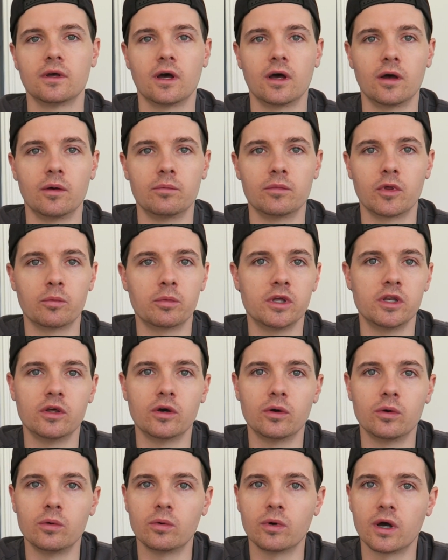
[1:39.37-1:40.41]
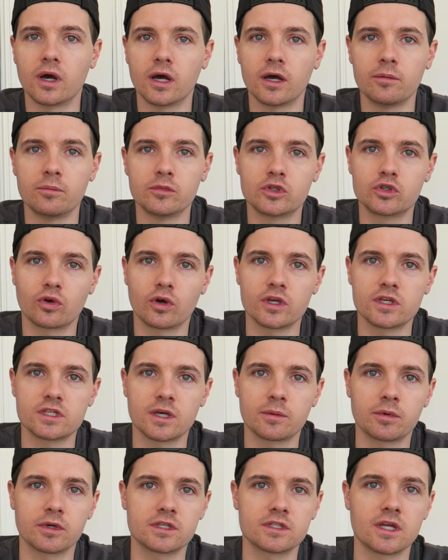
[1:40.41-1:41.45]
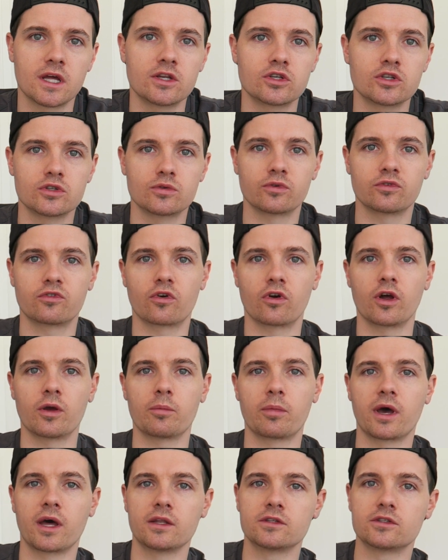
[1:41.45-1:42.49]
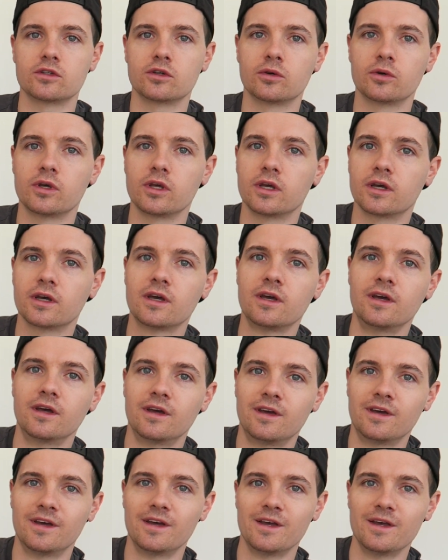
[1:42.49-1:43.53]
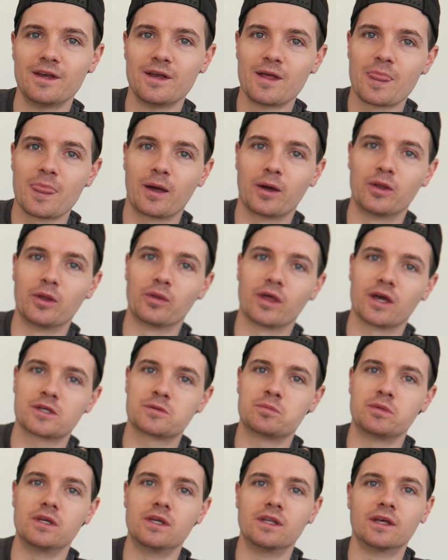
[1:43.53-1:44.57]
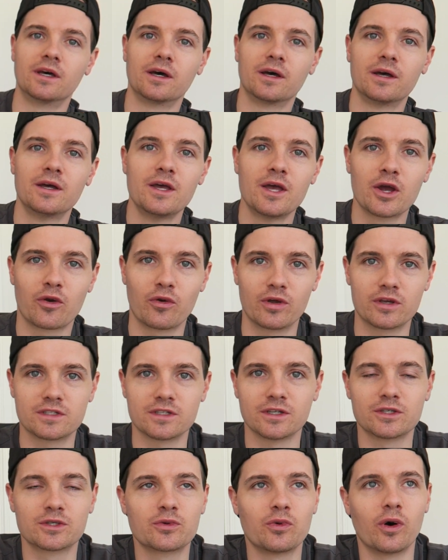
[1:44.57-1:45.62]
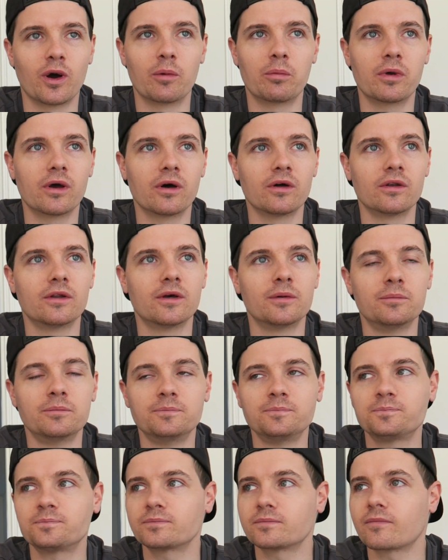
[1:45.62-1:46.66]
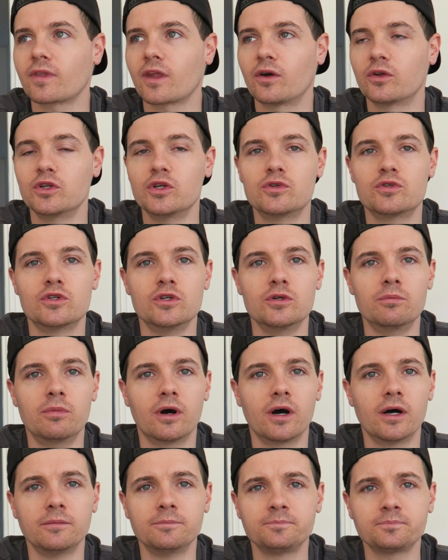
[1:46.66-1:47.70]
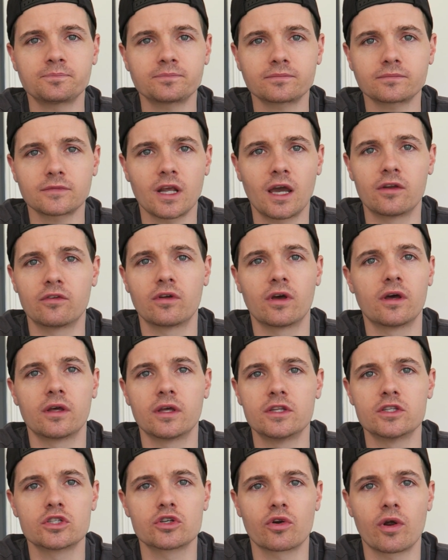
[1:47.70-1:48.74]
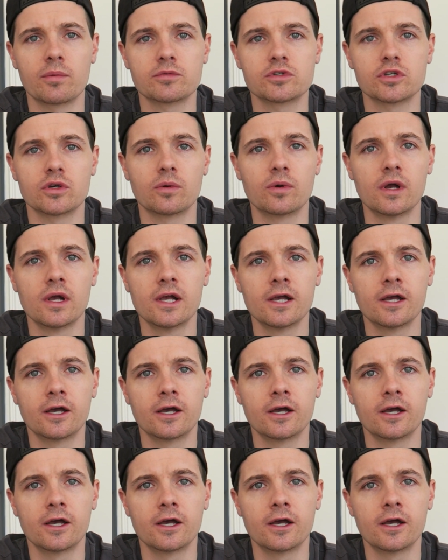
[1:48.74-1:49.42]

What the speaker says: There'll be no tricep extensions with frying pans though here. I know that's been criticised quite a bit on YouTube, but and Instagram. So